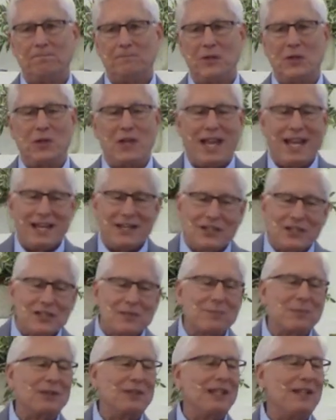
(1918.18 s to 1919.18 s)
You can't
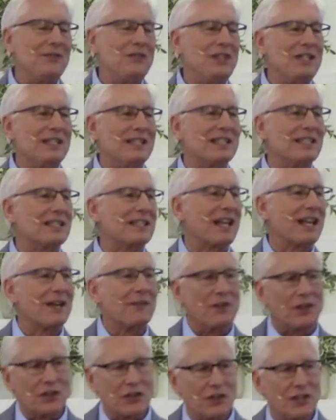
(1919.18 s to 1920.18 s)
just believe Jesus is kind
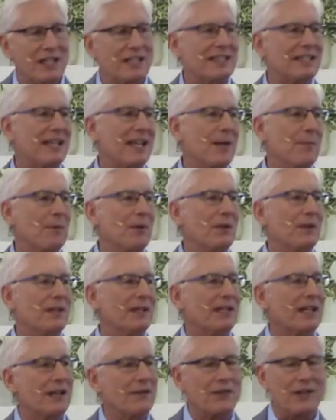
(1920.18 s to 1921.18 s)
of a good example
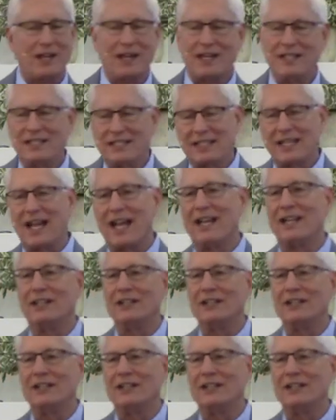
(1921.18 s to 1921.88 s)
and kind of a nice guy